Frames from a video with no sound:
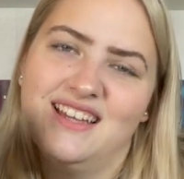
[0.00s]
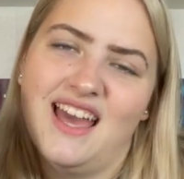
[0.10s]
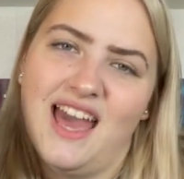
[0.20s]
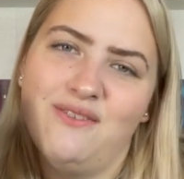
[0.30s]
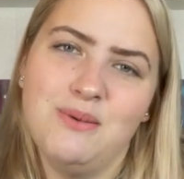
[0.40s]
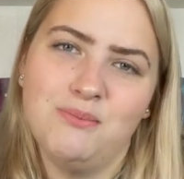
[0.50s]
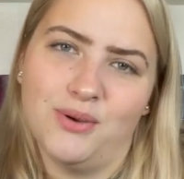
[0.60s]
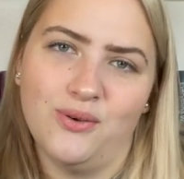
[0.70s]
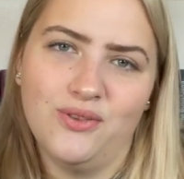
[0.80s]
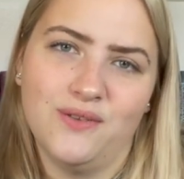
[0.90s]
having
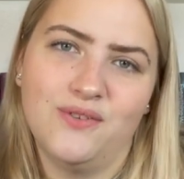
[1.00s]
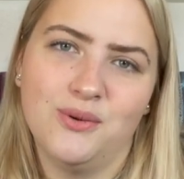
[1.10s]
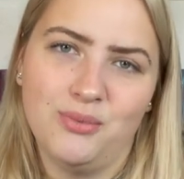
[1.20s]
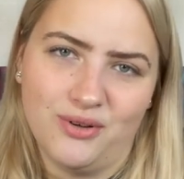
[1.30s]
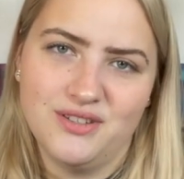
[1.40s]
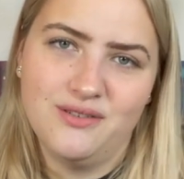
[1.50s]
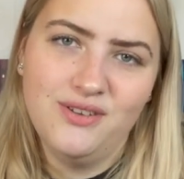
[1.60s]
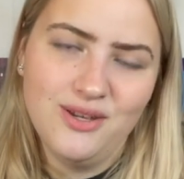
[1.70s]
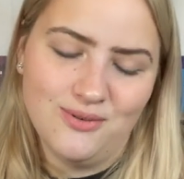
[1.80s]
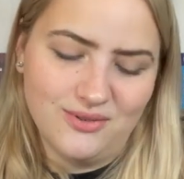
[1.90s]
both of their points of
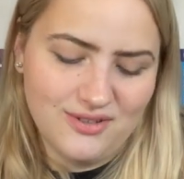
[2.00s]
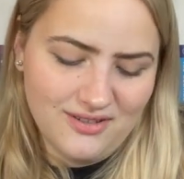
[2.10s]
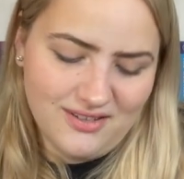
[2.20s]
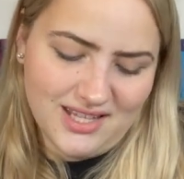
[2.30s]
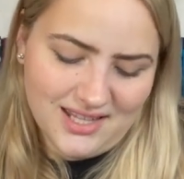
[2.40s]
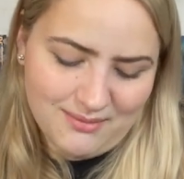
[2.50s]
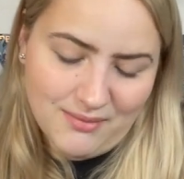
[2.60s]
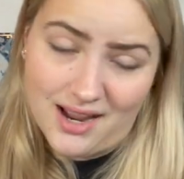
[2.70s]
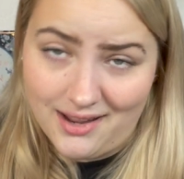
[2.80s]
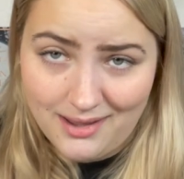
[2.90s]
views, in
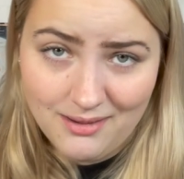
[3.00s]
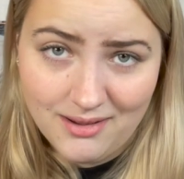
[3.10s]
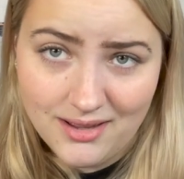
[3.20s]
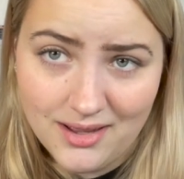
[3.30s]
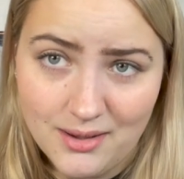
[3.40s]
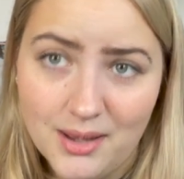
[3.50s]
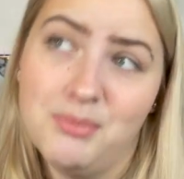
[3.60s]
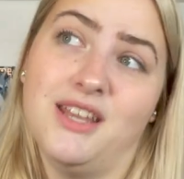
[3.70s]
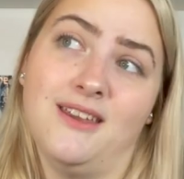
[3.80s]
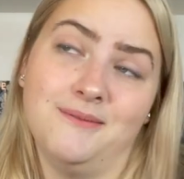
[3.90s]
my
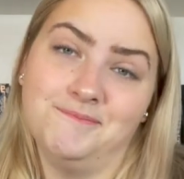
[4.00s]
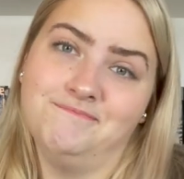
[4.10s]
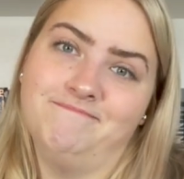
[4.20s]
opinion.